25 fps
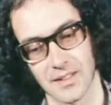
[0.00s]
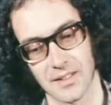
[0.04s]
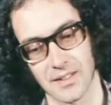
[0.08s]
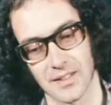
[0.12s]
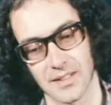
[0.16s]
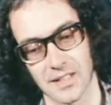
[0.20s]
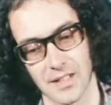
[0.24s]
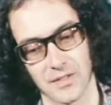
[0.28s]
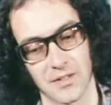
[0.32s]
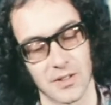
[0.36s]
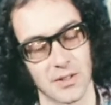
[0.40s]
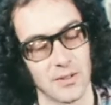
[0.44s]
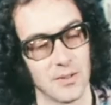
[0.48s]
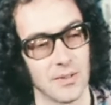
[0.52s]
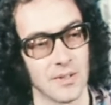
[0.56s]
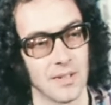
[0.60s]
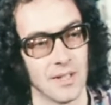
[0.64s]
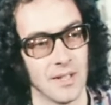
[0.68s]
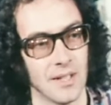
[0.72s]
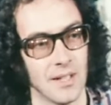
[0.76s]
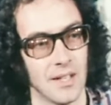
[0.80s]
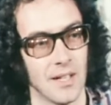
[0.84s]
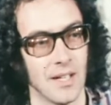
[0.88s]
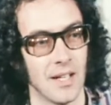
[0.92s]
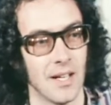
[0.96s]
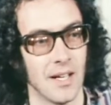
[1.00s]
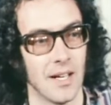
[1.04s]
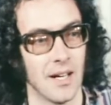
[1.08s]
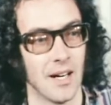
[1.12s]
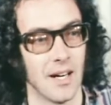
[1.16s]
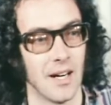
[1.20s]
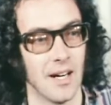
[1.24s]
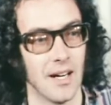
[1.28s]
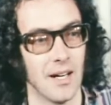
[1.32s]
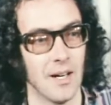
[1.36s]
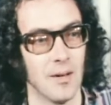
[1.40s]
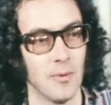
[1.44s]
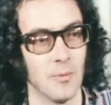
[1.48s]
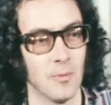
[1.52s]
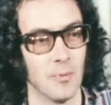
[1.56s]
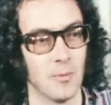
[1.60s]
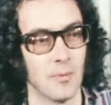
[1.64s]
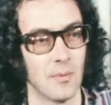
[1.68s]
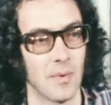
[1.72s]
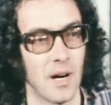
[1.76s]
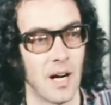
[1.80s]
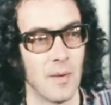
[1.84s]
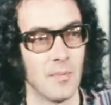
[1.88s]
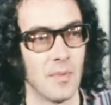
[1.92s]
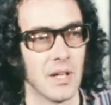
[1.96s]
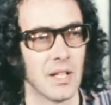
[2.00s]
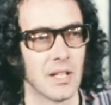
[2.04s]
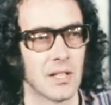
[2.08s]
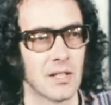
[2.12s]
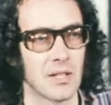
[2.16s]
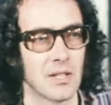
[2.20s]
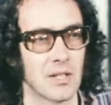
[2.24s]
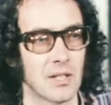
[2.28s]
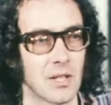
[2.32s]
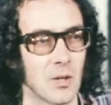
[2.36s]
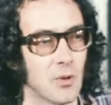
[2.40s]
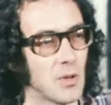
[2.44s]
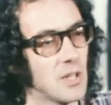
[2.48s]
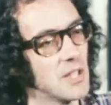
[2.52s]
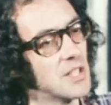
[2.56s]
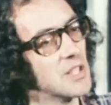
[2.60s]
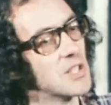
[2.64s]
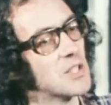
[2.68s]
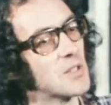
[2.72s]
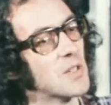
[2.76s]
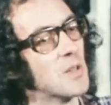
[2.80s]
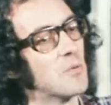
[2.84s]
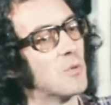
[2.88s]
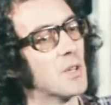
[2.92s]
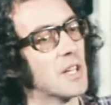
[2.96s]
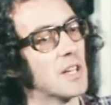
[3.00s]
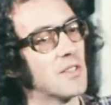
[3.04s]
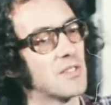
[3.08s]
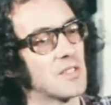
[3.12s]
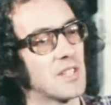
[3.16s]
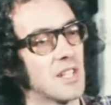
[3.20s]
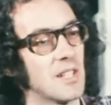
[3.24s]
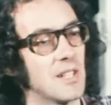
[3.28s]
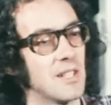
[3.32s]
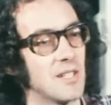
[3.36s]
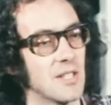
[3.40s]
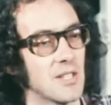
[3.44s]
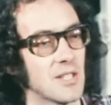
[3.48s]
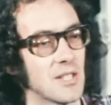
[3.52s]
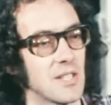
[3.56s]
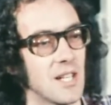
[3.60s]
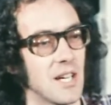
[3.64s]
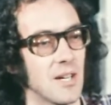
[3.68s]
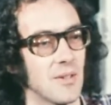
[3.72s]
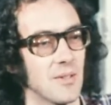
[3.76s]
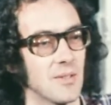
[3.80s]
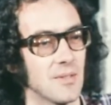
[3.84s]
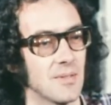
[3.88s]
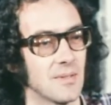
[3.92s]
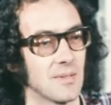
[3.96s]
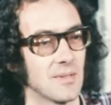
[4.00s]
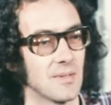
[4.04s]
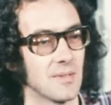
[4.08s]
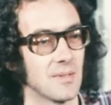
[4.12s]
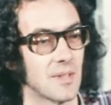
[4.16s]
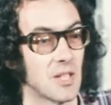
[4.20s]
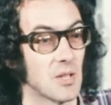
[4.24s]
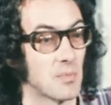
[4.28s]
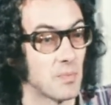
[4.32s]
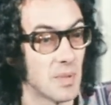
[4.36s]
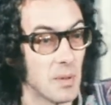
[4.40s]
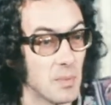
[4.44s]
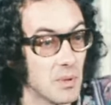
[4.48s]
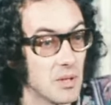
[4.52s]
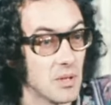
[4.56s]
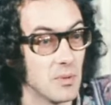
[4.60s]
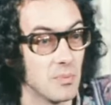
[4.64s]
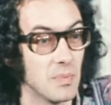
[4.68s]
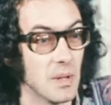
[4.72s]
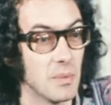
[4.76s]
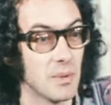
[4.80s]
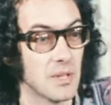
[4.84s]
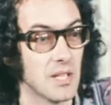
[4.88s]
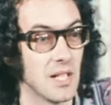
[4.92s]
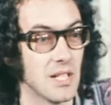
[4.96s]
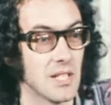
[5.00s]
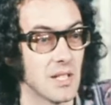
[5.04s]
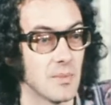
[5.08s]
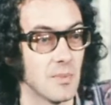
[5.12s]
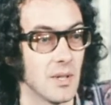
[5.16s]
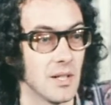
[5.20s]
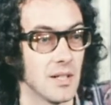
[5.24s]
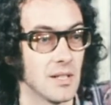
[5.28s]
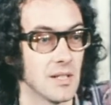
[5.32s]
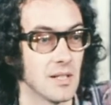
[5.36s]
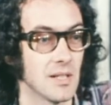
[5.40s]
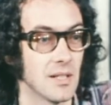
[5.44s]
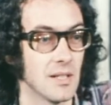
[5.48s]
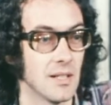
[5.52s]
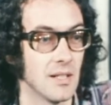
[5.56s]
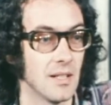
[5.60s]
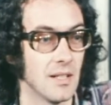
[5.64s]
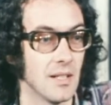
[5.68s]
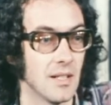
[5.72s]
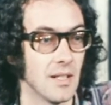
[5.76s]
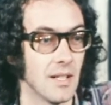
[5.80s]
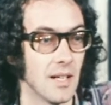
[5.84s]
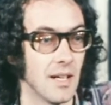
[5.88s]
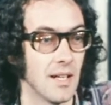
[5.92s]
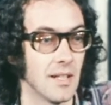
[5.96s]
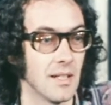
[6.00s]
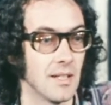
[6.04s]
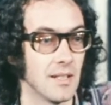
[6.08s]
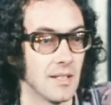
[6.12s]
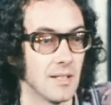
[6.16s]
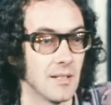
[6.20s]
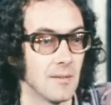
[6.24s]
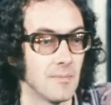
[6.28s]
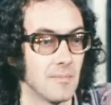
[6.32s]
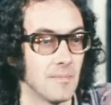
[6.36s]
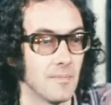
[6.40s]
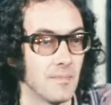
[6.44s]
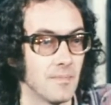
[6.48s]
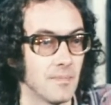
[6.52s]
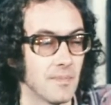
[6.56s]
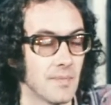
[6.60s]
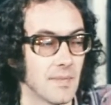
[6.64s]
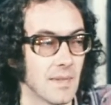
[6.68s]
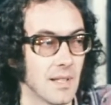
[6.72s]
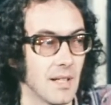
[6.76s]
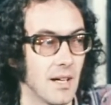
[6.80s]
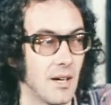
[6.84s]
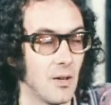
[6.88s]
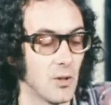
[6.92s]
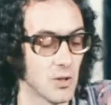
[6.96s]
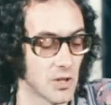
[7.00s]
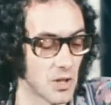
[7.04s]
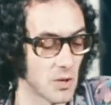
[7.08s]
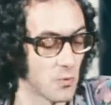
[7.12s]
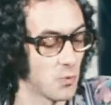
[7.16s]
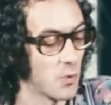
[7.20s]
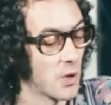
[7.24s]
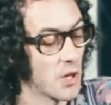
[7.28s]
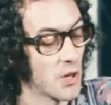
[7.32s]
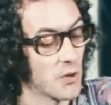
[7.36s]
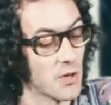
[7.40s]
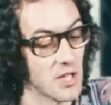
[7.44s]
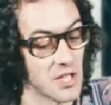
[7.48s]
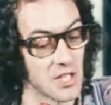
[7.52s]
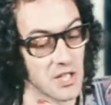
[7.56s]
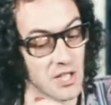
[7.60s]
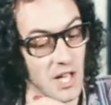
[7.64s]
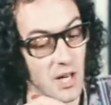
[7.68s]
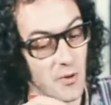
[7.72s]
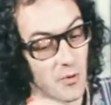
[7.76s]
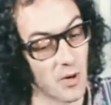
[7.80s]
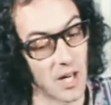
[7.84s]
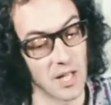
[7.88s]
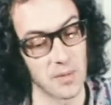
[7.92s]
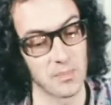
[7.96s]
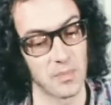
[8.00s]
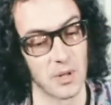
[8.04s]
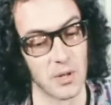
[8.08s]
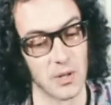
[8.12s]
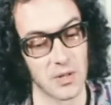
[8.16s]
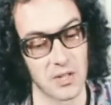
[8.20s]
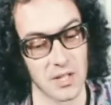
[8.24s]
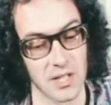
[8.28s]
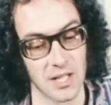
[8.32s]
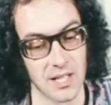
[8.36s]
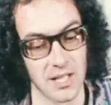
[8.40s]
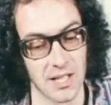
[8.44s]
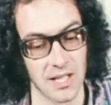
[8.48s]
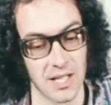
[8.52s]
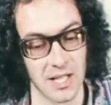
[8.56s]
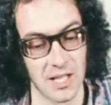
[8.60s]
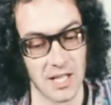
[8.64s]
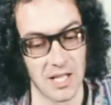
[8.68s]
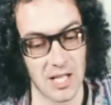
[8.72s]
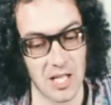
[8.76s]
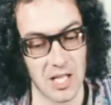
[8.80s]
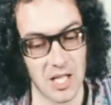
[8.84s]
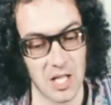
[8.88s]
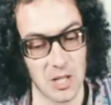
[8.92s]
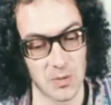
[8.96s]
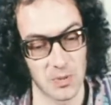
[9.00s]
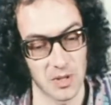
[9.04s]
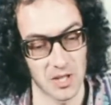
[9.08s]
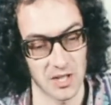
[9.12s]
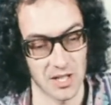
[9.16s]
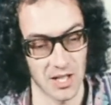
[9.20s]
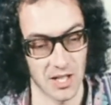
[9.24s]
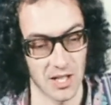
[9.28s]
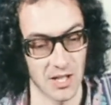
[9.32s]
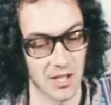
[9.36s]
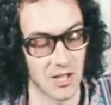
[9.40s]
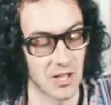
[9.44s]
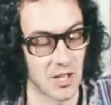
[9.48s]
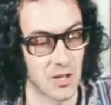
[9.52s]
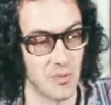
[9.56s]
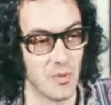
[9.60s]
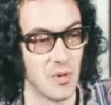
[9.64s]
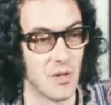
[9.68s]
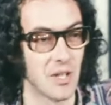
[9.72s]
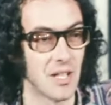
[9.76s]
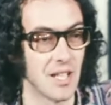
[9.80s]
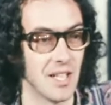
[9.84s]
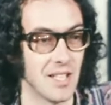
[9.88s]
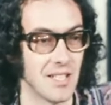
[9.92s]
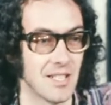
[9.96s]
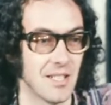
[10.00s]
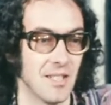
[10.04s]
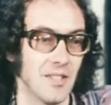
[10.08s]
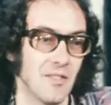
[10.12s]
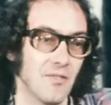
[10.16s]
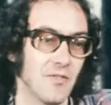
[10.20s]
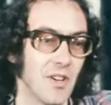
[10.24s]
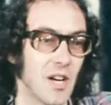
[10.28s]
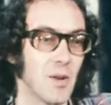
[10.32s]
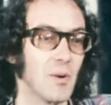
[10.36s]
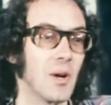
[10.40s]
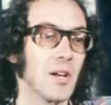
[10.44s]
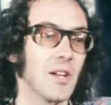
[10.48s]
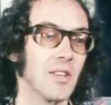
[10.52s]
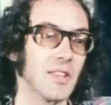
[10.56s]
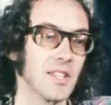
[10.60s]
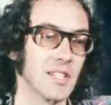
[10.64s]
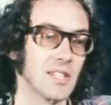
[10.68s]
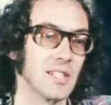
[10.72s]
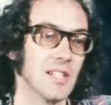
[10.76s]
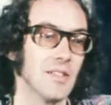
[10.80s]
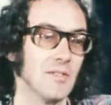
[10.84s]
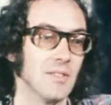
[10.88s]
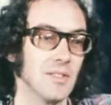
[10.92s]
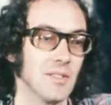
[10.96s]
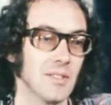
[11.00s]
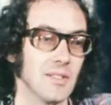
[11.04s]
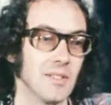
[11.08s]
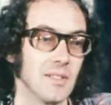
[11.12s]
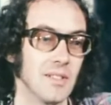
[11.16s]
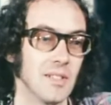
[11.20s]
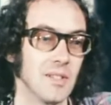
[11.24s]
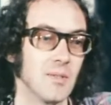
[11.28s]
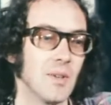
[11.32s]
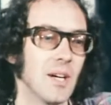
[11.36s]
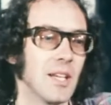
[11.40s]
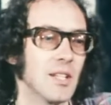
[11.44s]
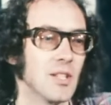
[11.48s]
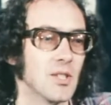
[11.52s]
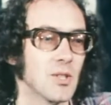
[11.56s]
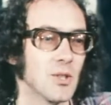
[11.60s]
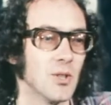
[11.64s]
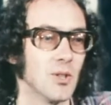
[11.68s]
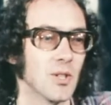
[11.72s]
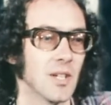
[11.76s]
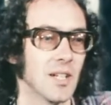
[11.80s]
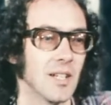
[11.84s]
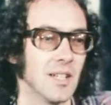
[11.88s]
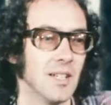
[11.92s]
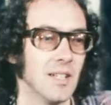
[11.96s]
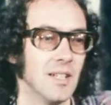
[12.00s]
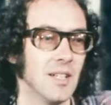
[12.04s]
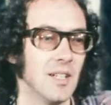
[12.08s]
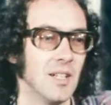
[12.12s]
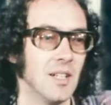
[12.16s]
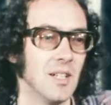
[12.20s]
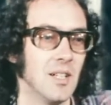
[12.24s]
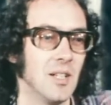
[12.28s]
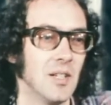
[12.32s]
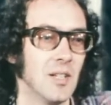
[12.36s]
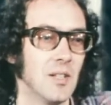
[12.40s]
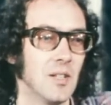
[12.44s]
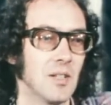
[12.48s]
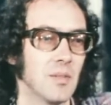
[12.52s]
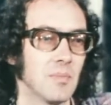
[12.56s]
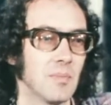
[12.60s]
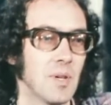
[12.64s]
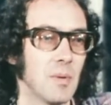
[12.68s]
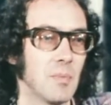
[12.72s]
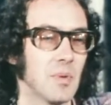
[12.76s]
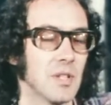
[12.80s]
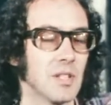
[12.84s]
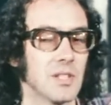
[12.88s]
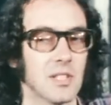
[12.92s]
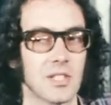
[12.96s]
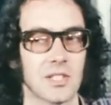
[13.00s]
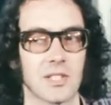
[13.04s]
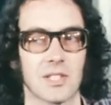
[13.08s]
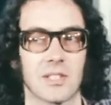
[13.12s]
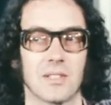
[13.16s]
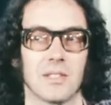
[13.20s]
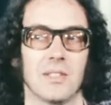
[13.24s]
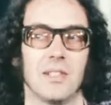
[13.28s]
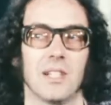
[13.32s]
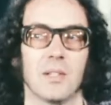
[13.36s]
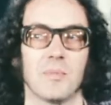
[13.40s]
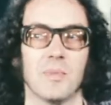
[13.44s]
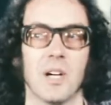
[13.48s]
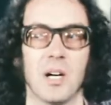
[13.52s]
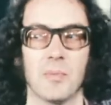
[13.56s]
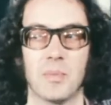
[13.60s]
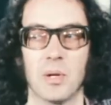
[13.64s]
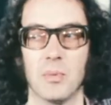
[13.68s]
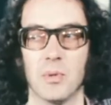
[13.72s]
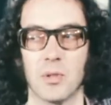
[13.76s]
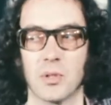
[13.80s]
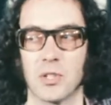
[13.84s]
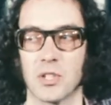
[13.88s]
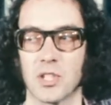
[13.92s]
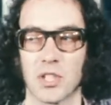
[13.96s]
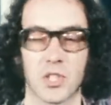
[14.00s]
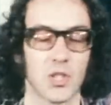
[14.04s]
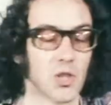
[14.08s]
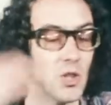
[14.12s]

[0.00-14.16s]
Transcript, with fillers: this afternoon, I may totally disagree with what I've said just now, because people change their minds. And also, one of the reasons I write poetry is because I can't communicate very well on this level, in a way, in talking. I admire people who can just